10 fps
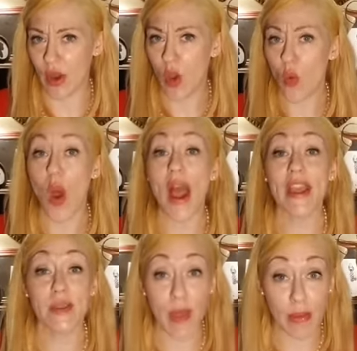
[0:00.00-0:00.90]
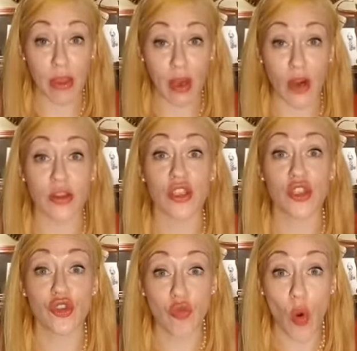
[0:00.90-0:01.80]
Why is public art
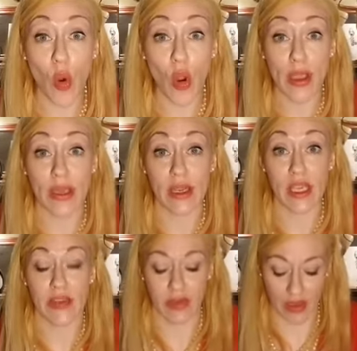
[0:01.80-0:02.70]
destroyed even?